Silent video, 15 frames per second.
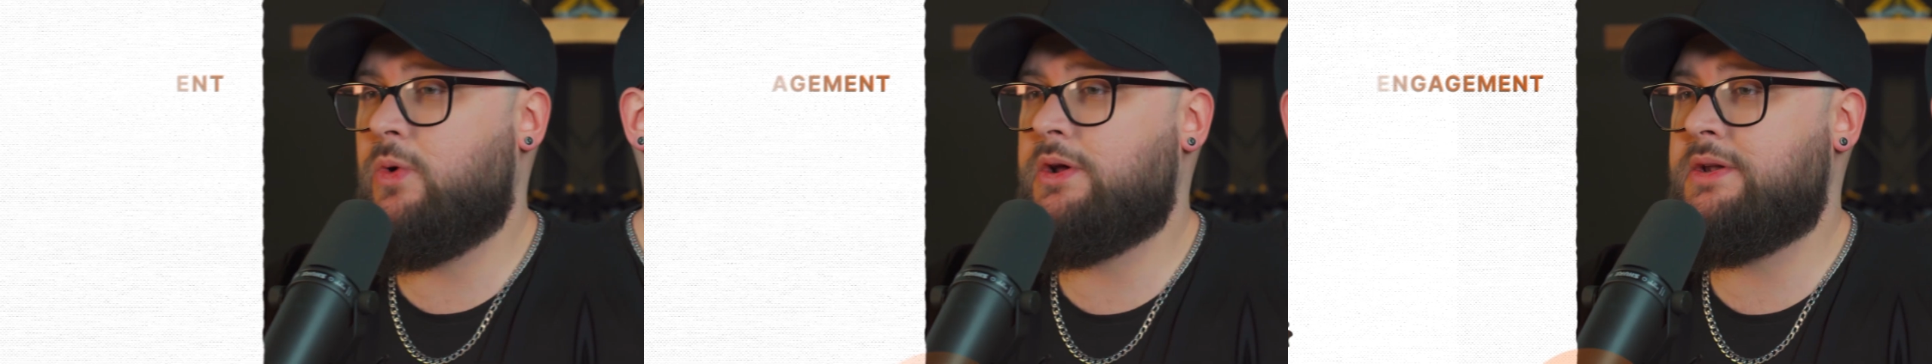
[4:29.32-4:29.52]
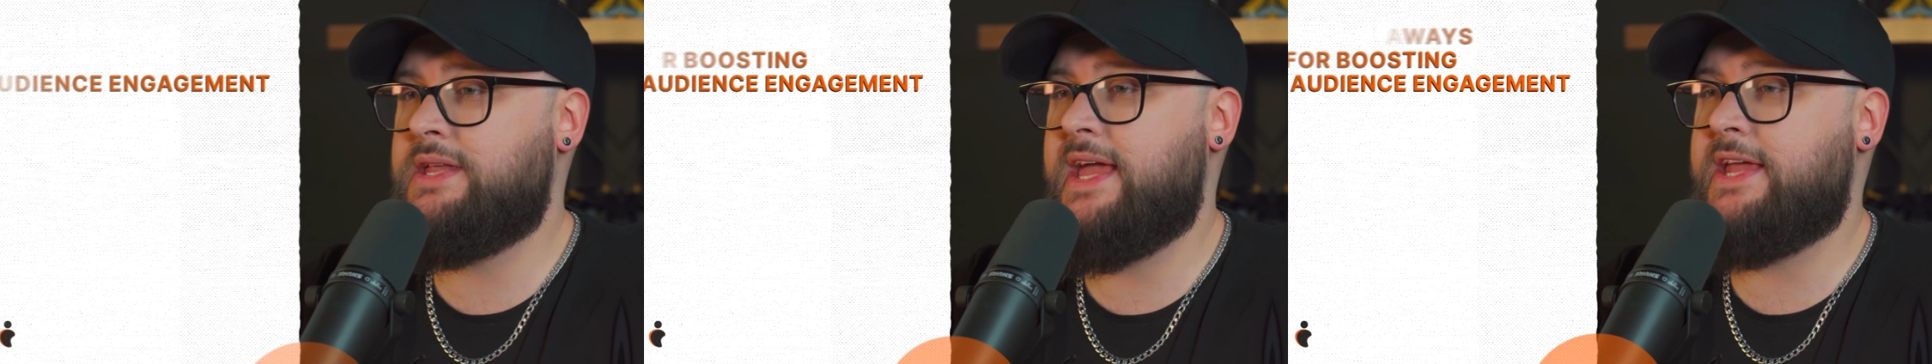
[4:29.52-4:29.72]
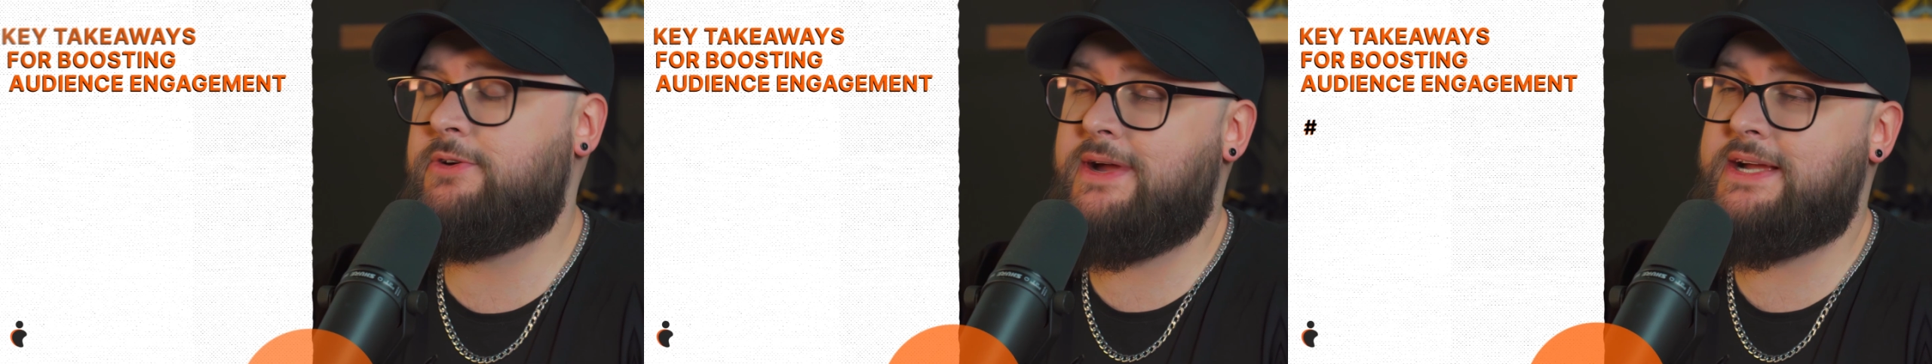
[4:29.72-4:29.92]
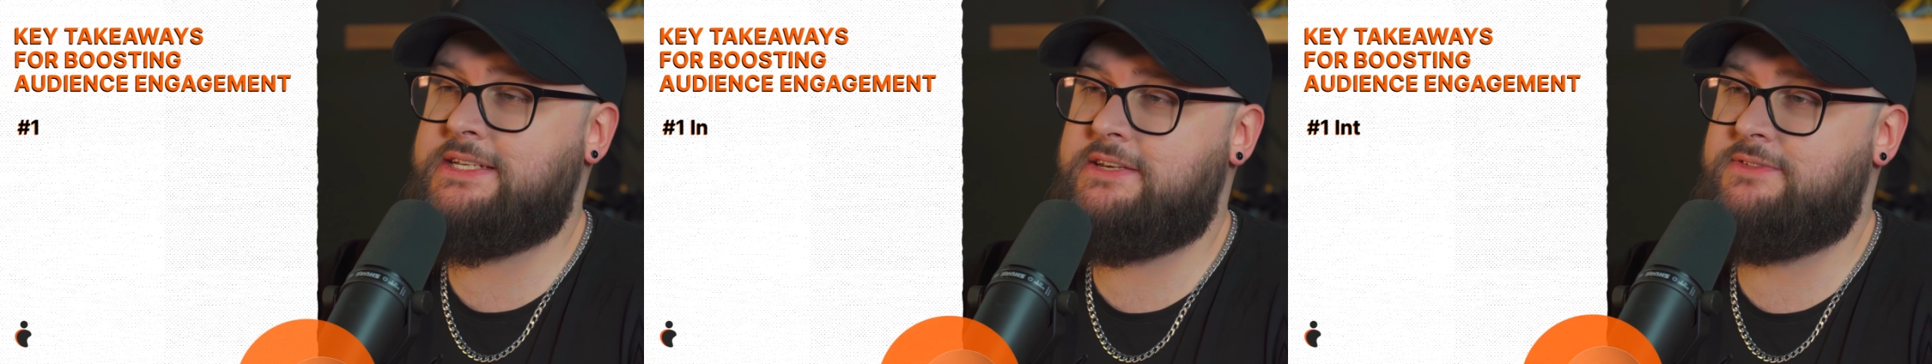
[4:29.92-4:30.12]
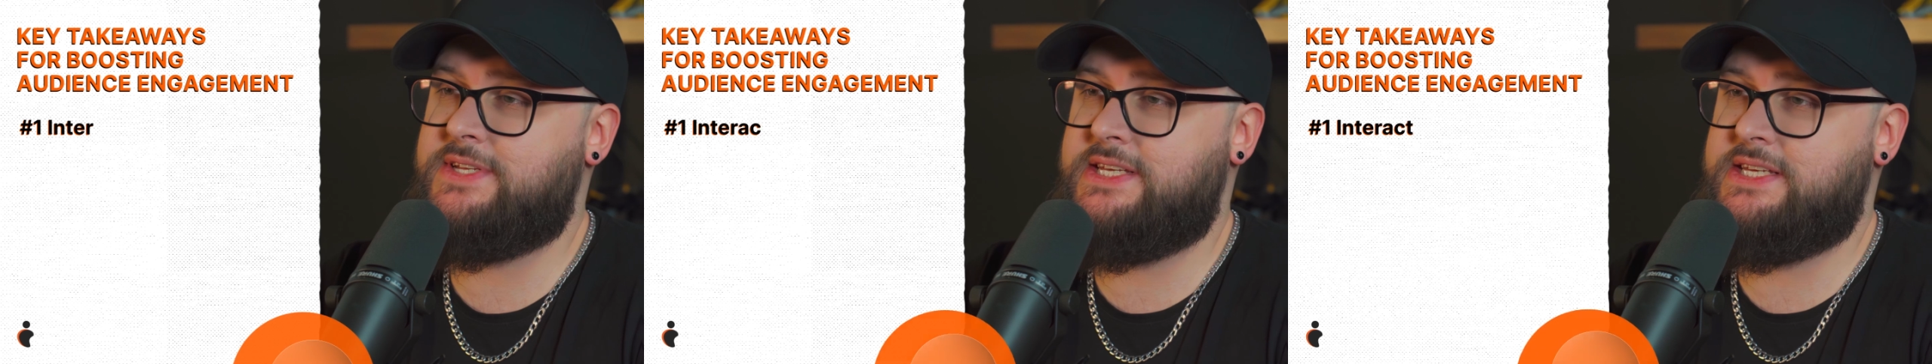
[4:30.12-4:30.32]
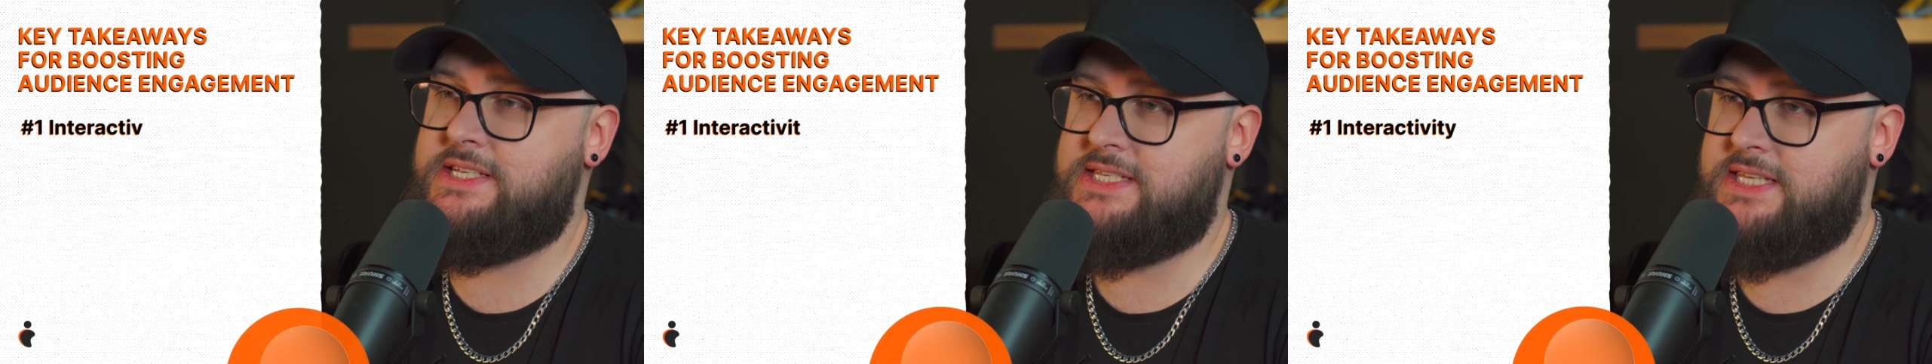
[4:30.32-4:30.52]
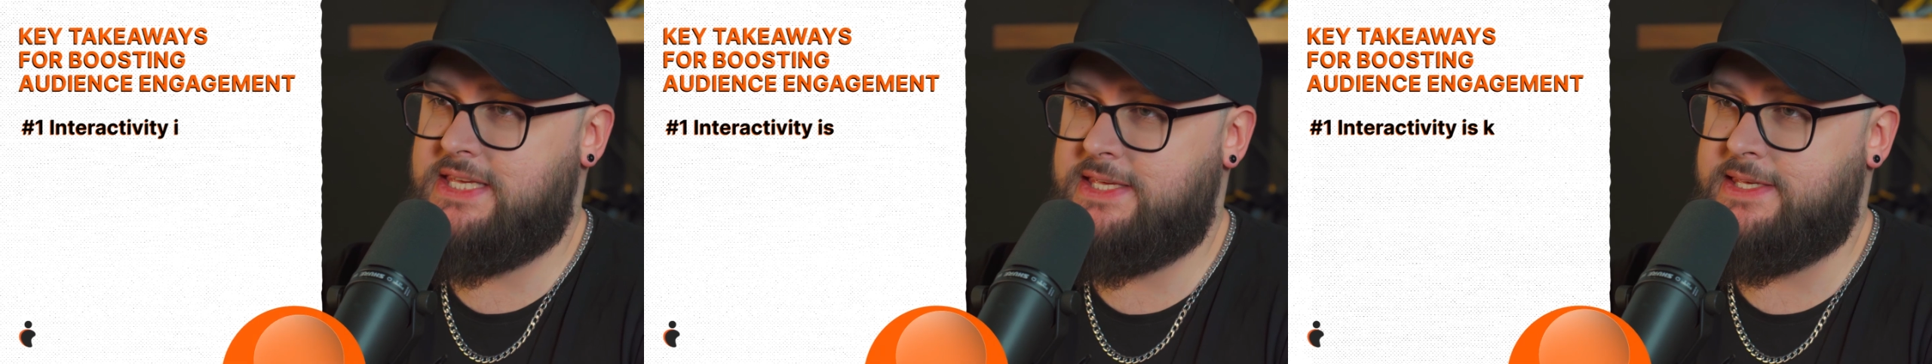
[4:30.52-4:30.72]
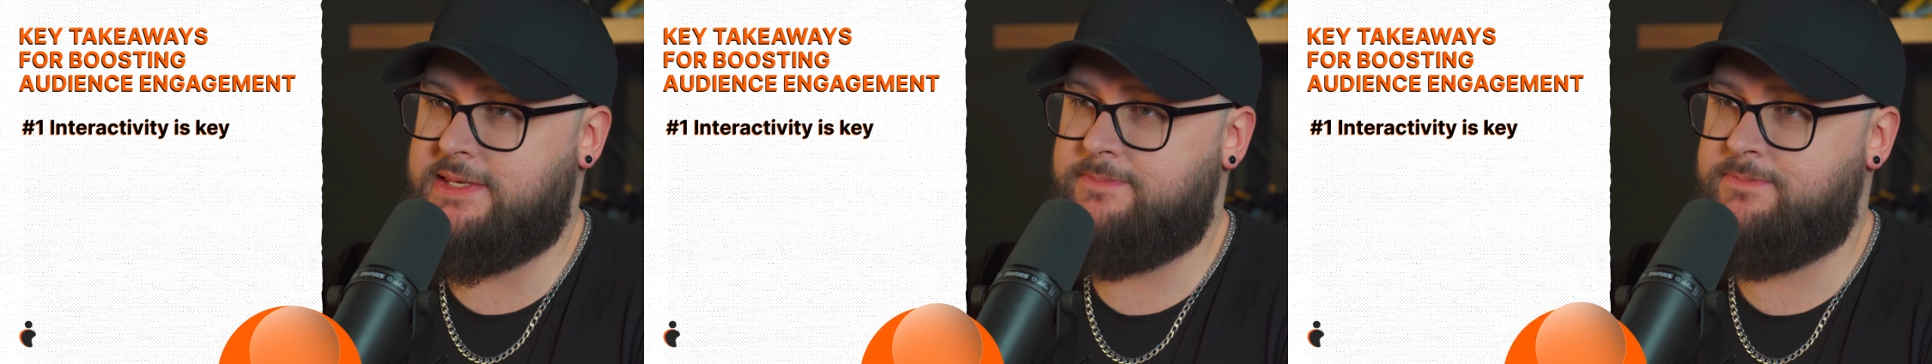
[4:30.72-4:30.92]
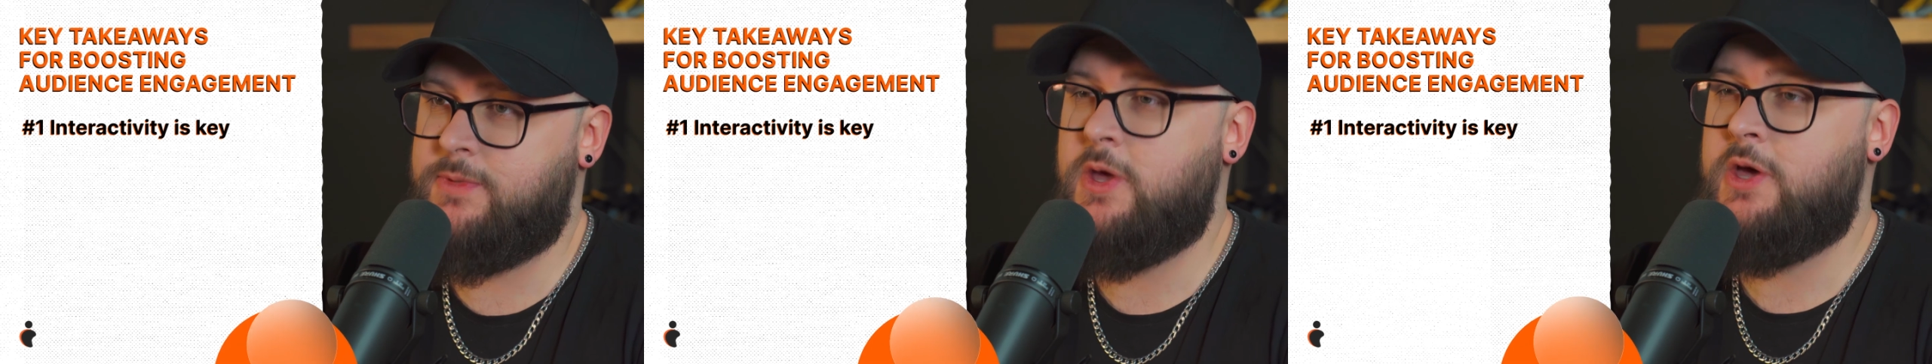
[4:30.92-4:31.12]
1, interactivity is key.